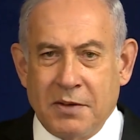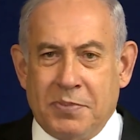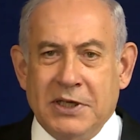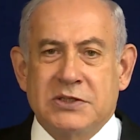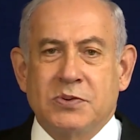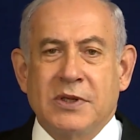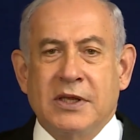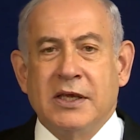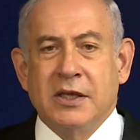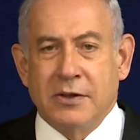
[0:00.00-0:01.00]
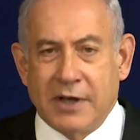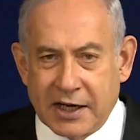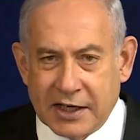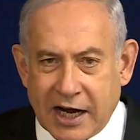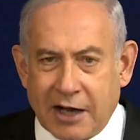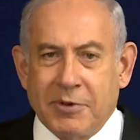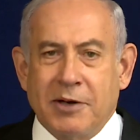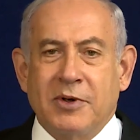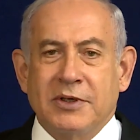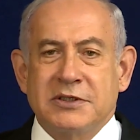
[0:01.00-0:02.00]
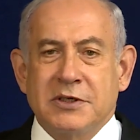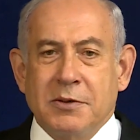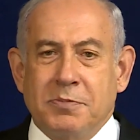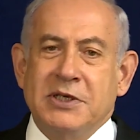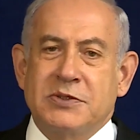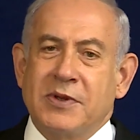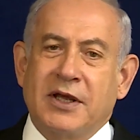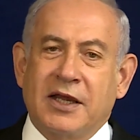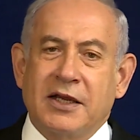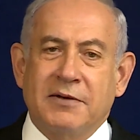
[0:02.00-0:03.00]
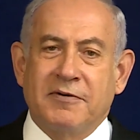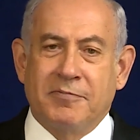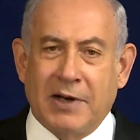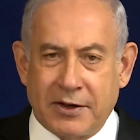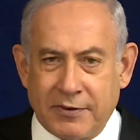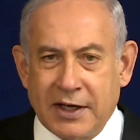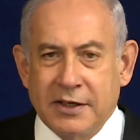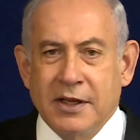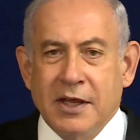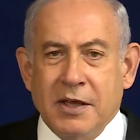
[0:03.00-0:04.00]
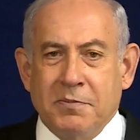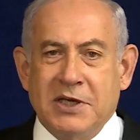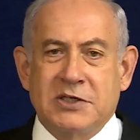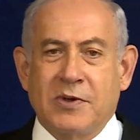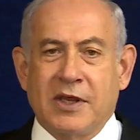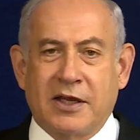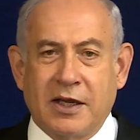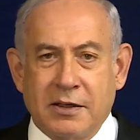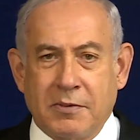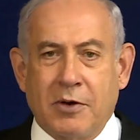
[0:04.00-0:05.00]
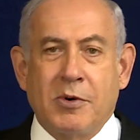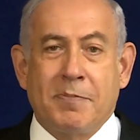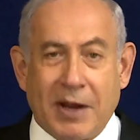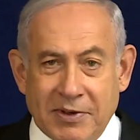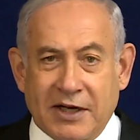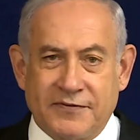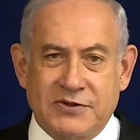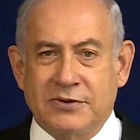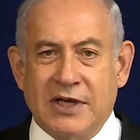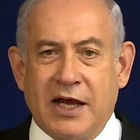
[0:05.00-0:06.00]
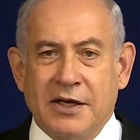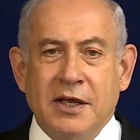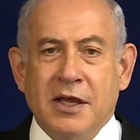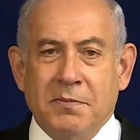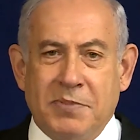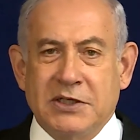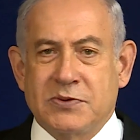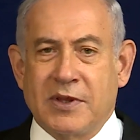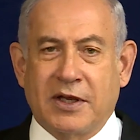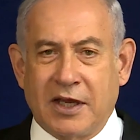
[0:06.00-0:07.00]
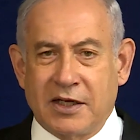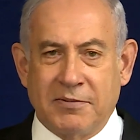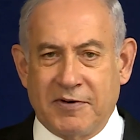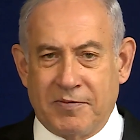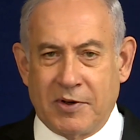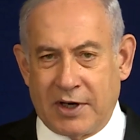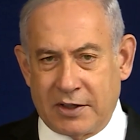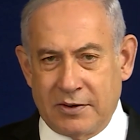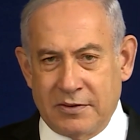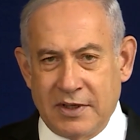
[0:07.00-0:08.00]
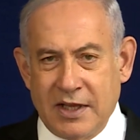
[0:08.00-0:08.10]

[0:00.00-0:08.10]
Peace with the United Arab Emirates, peace with the Kingdom of Bahrain, peace with the, King, the Republic of Sudan, peace with the Kingdom of Morocco.